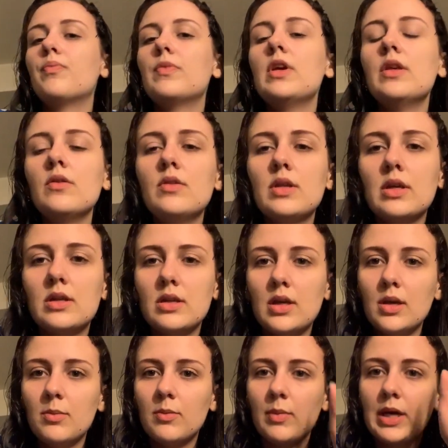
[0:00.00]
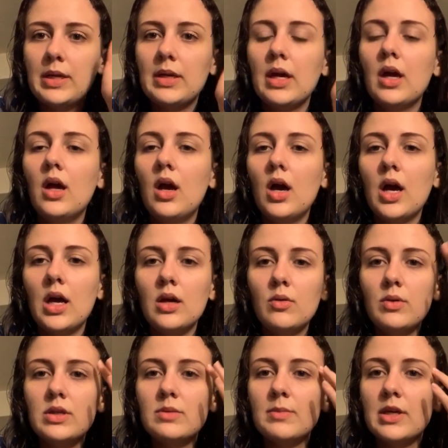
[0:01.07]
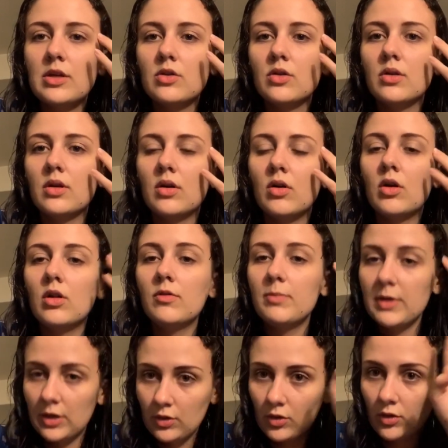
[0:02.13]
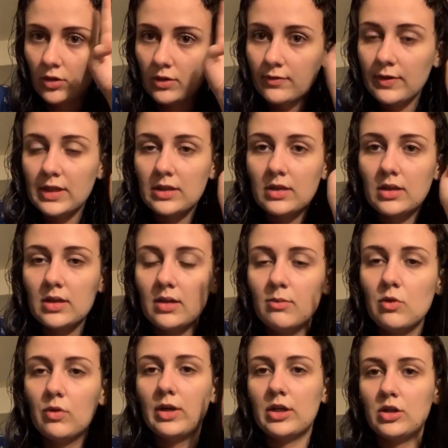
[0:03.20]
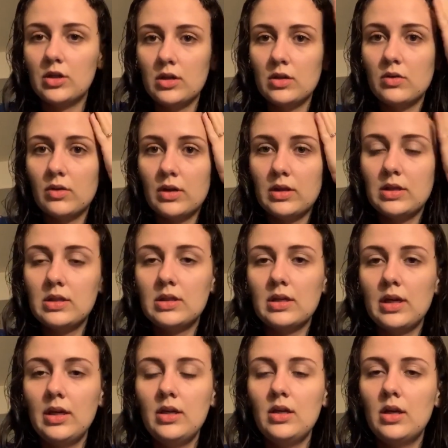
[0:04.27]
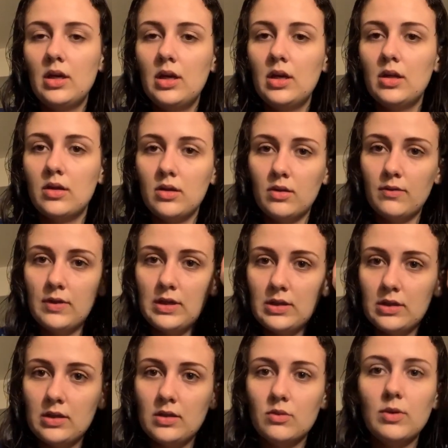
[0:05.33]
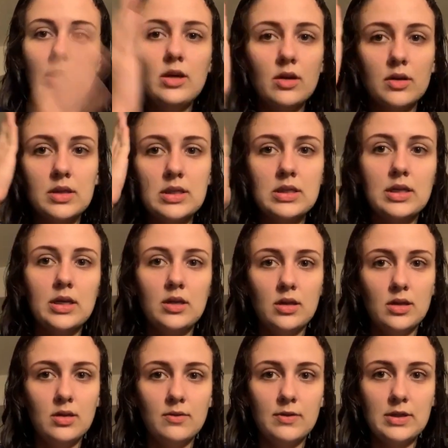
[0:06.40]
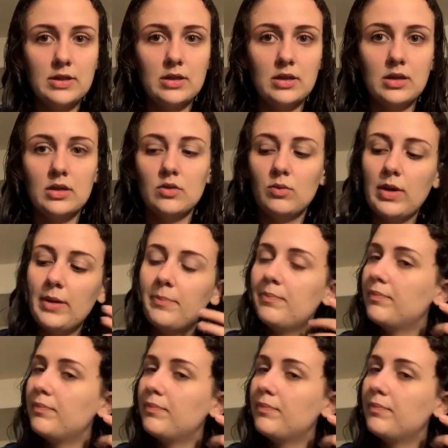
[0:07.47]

the other thing to keep in mind, I always make sure that all of my curls face the same direction. So on this side, they're facing this way. On this side, they're facing this way.